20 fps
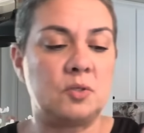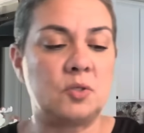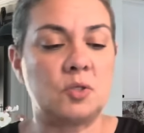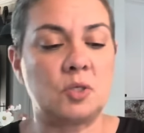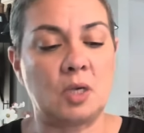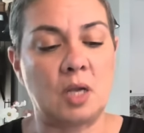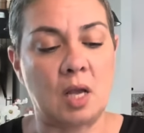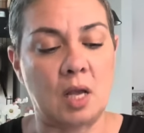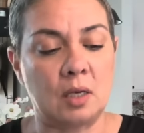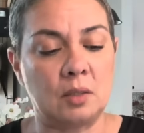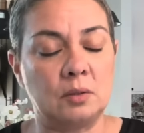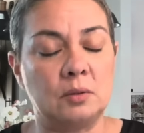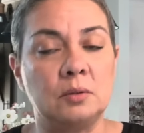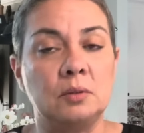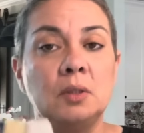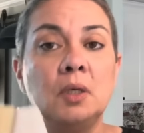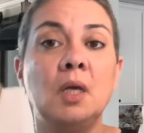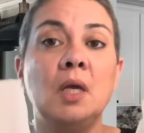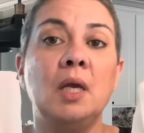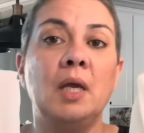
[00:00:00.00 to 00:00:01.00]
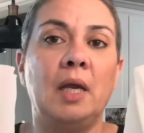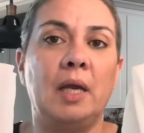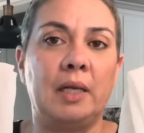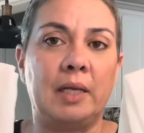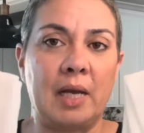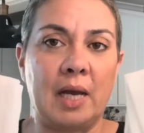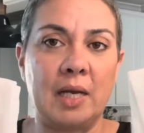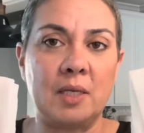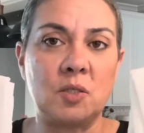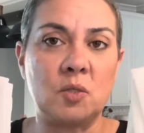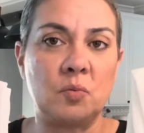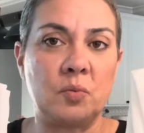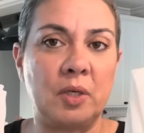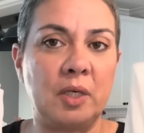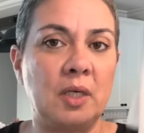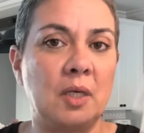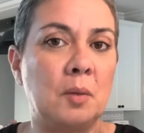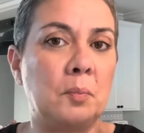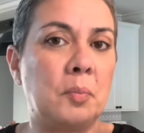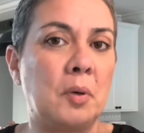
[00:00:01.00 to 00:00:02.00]
Chicago and I had to rent
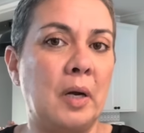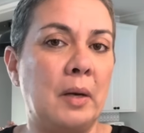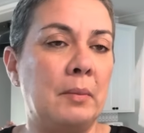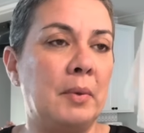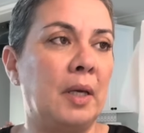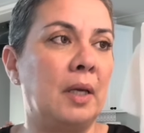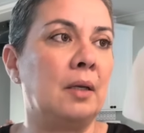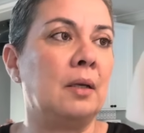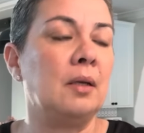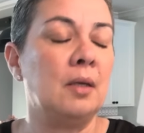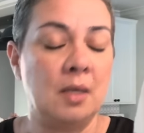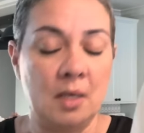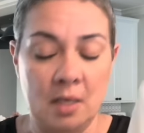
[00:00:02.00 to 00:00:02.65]
an apartment,